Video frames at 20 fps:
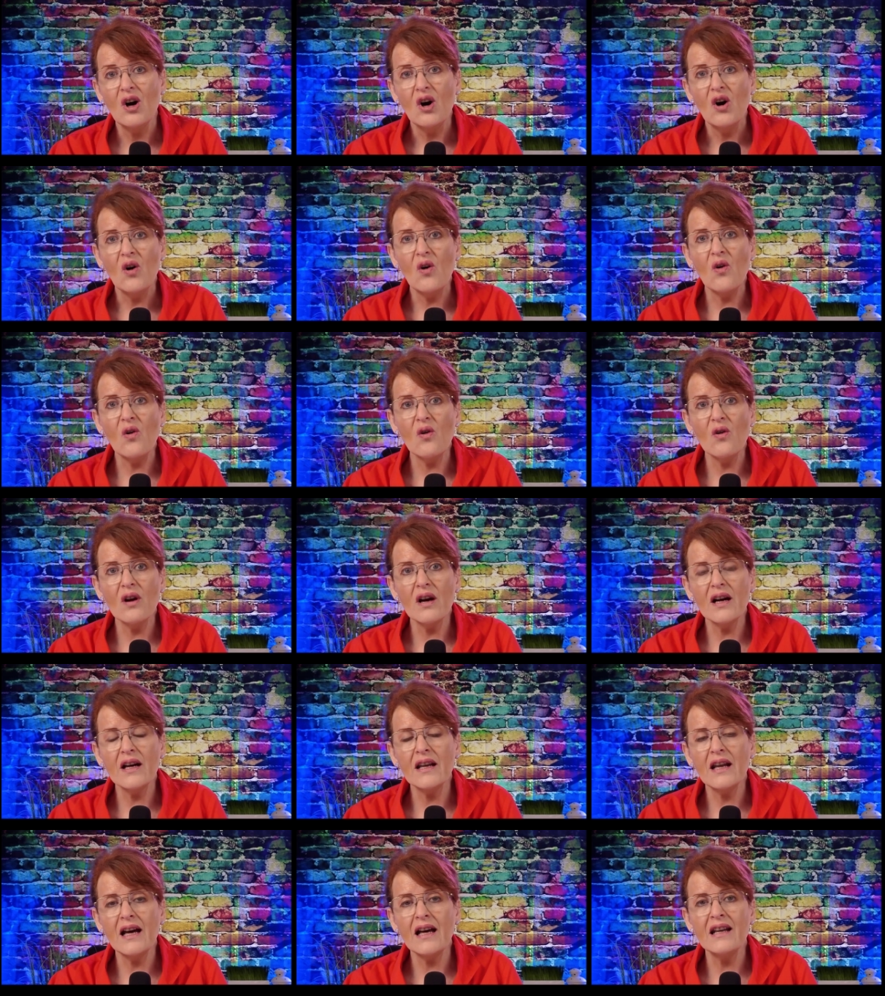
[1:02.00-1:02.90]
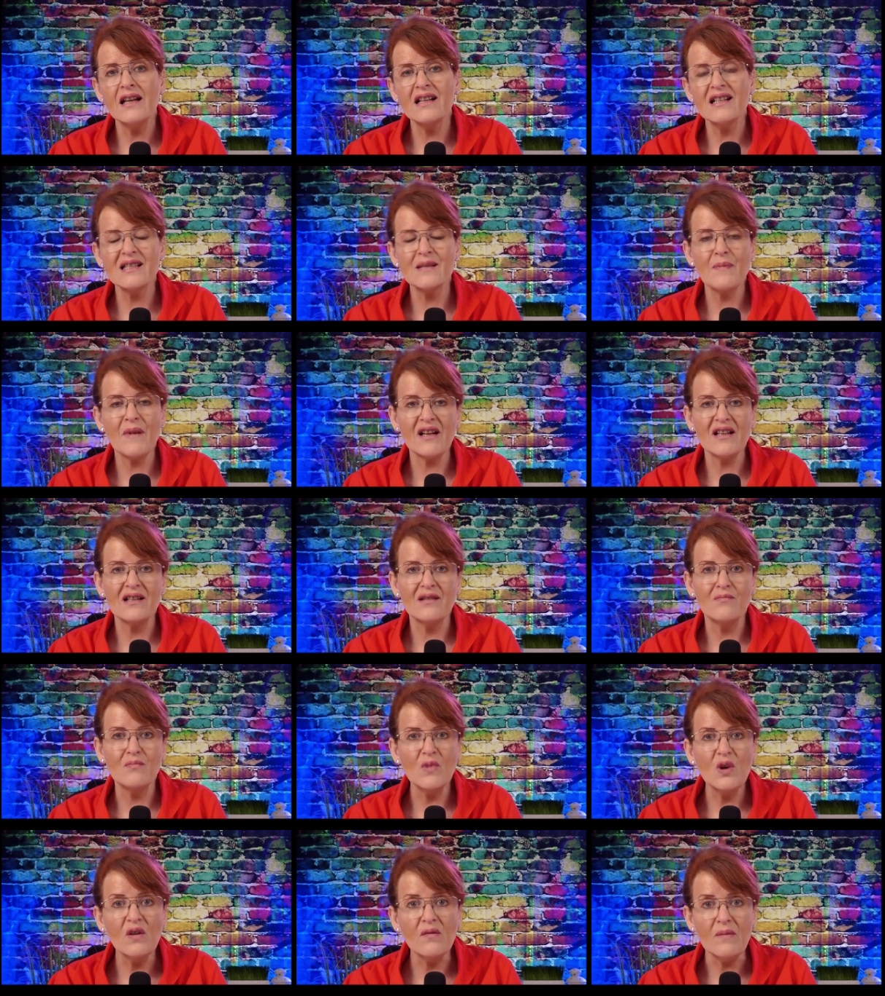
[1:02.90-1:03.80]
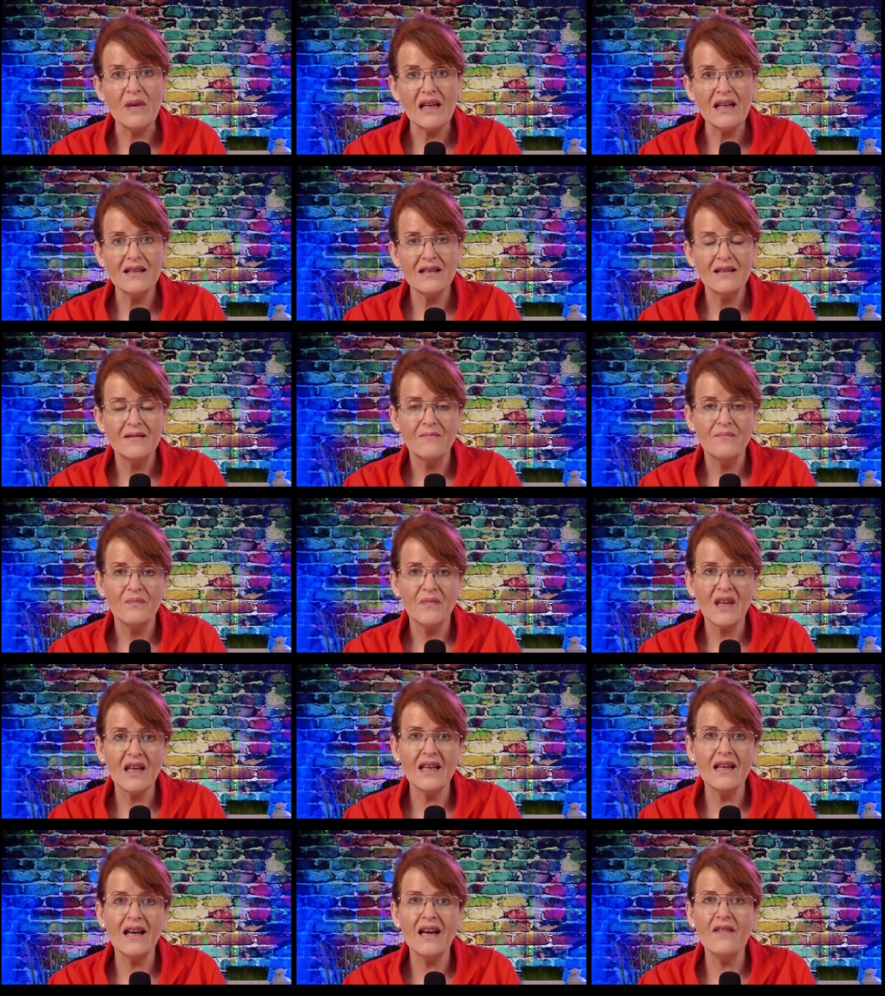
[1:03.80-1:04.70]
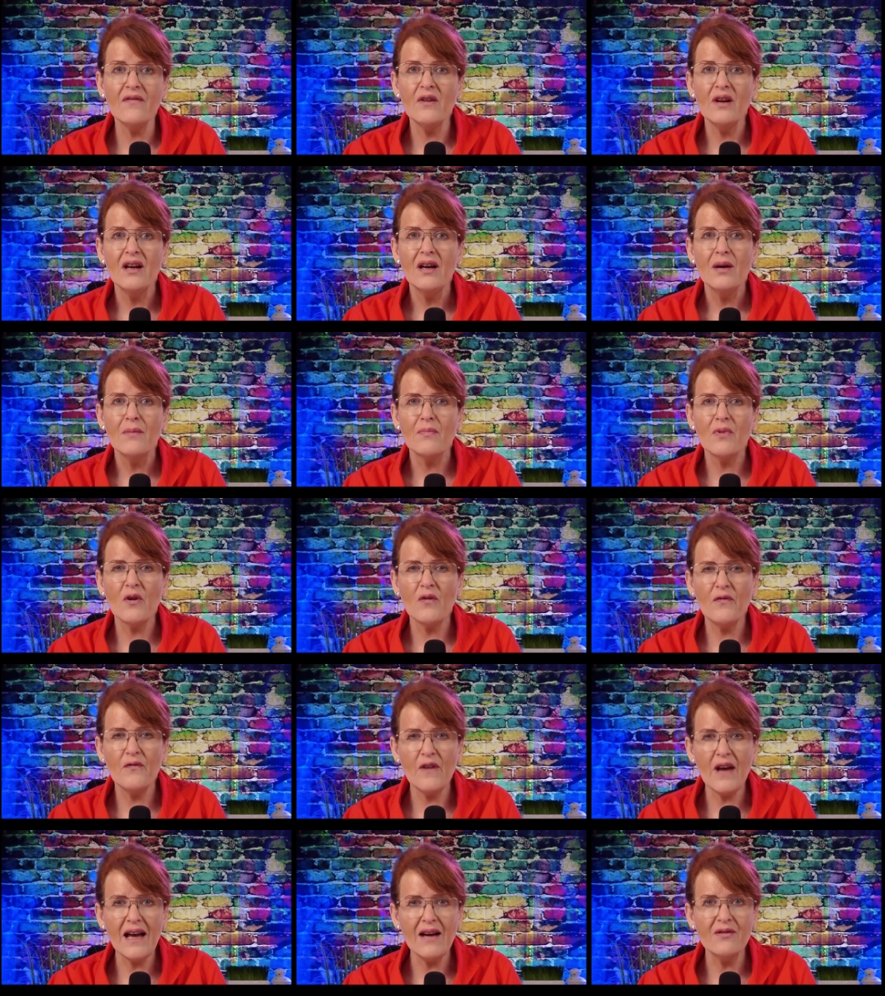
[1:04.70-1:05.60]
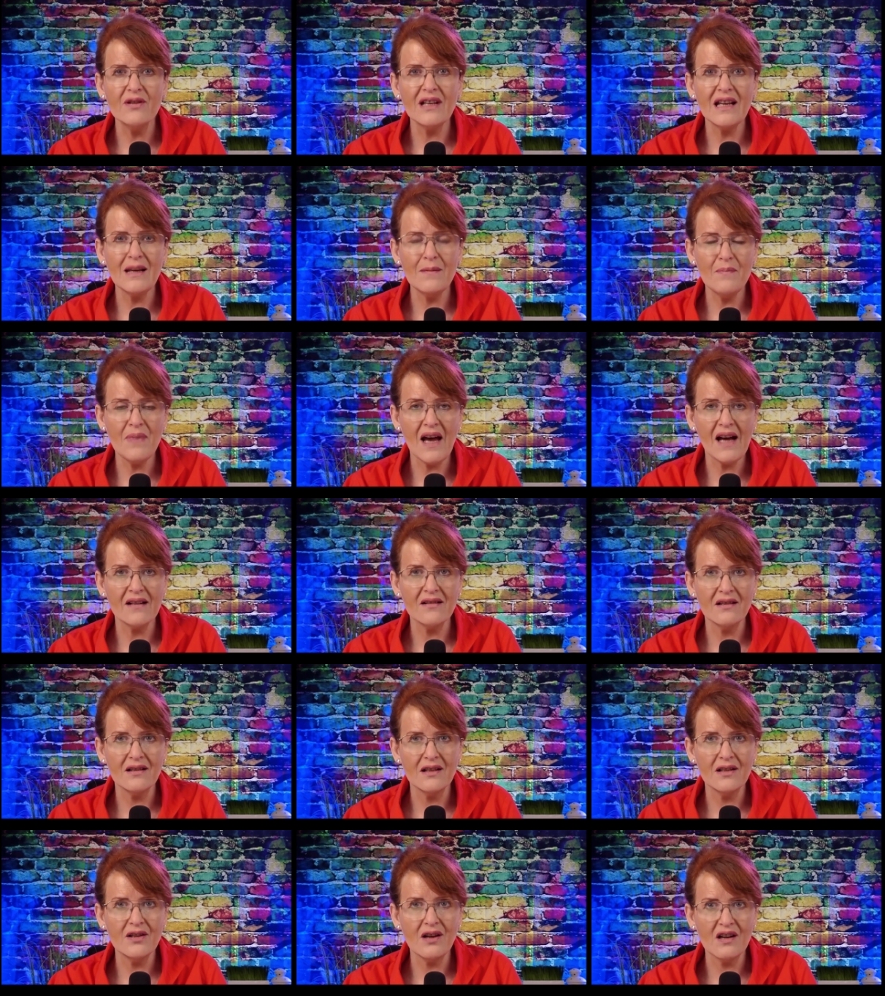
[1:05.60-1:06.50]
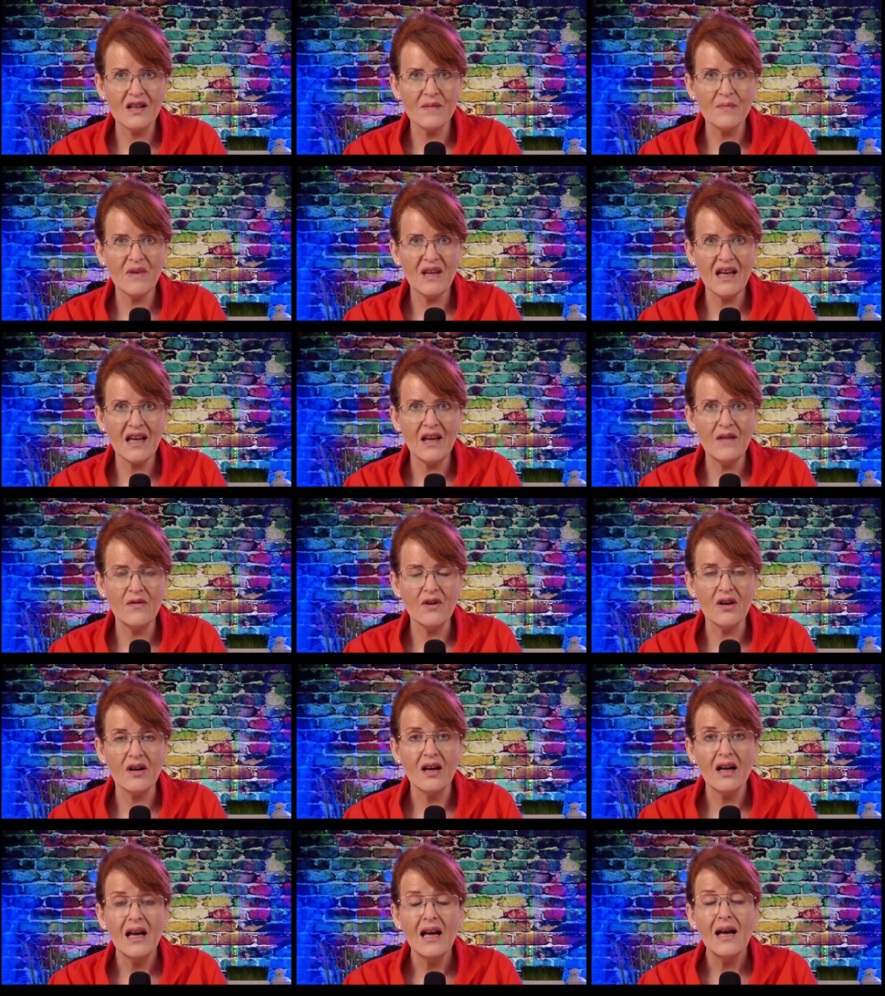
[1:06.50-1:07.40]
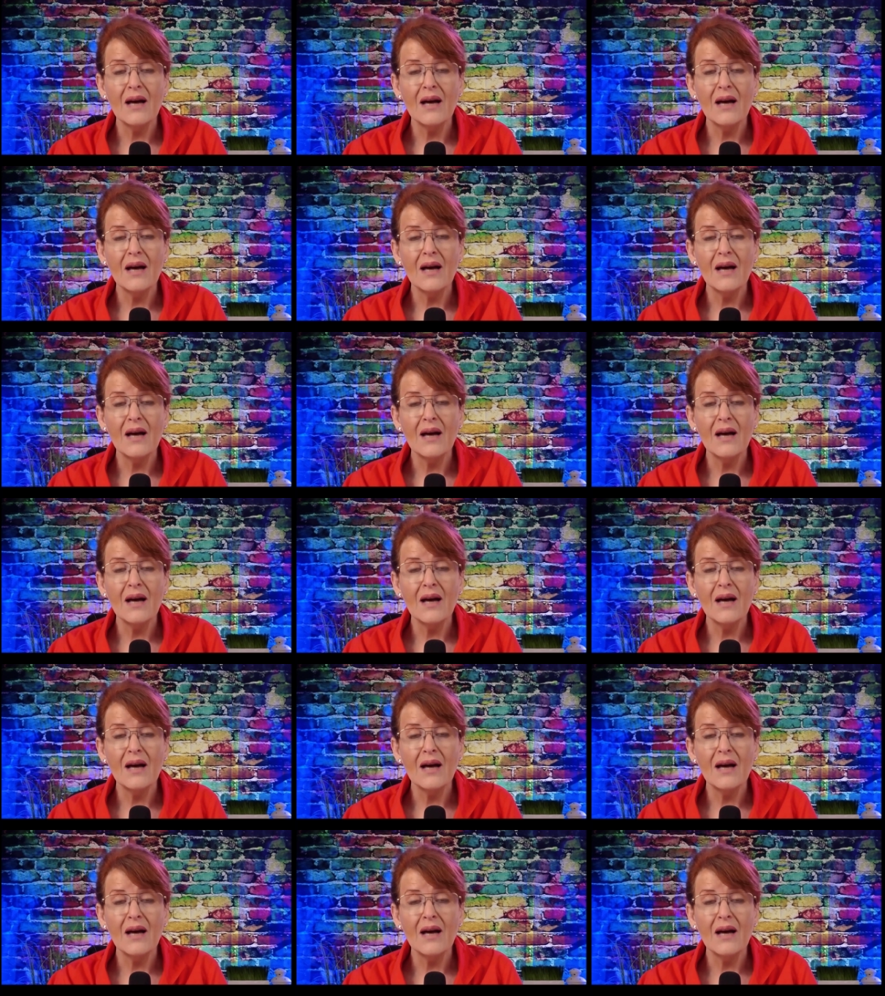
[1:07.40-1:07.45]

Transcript: or an unexpected movement, can have profound impact on a dog's behavior,